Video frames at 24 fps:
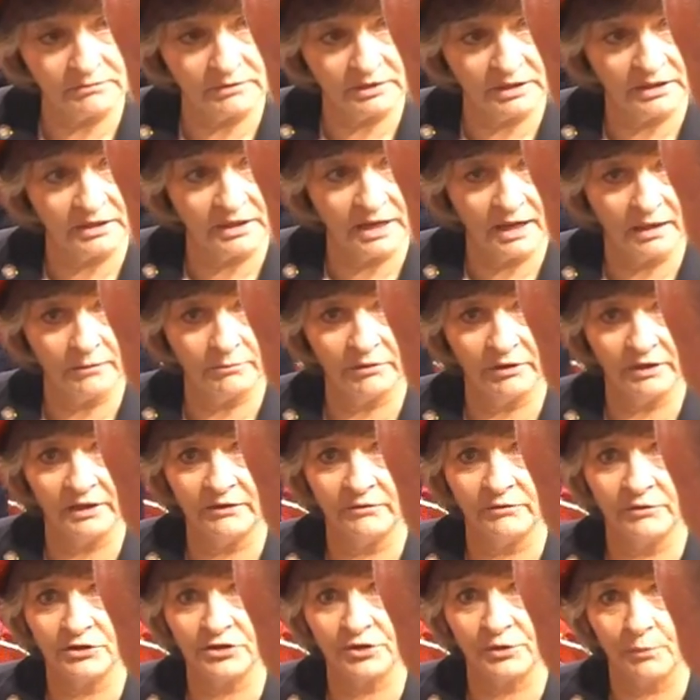and I
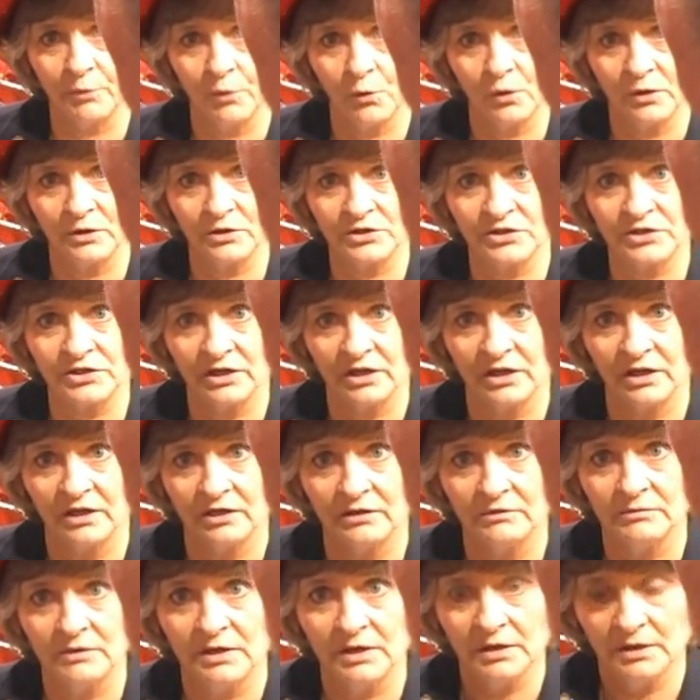believe he supports
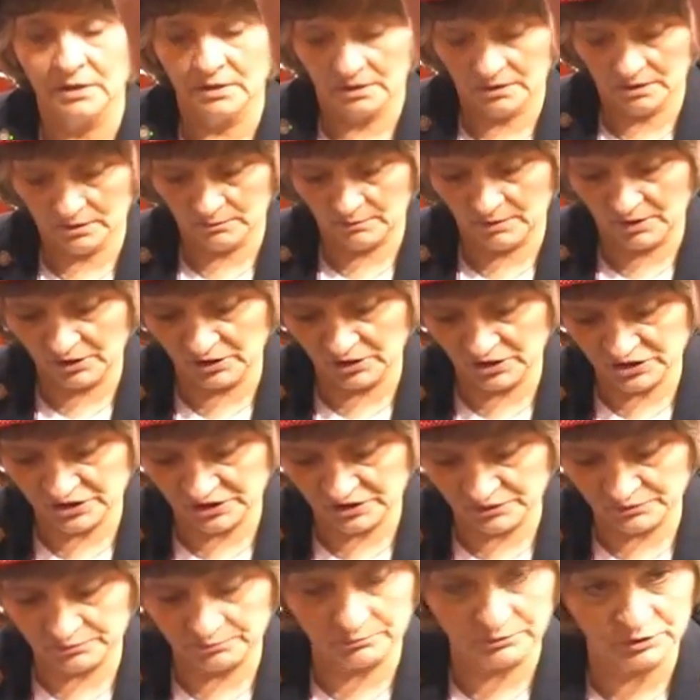marriage
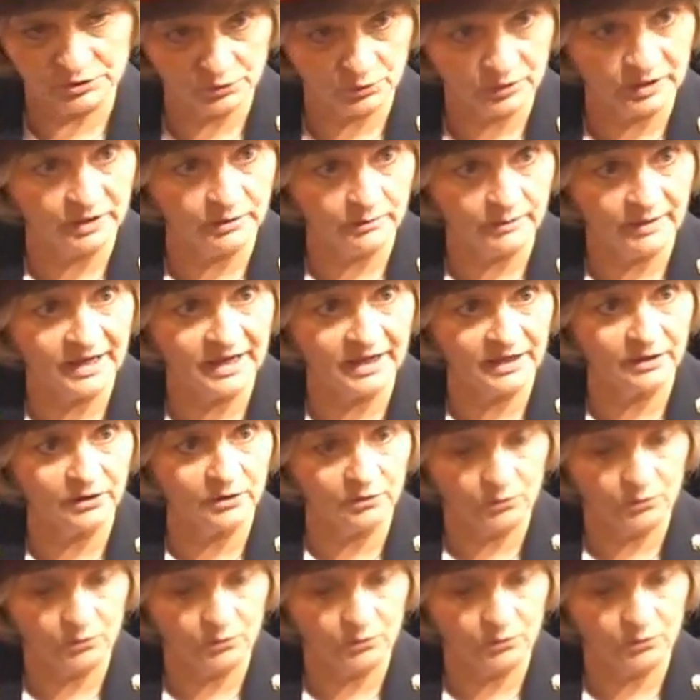between a man and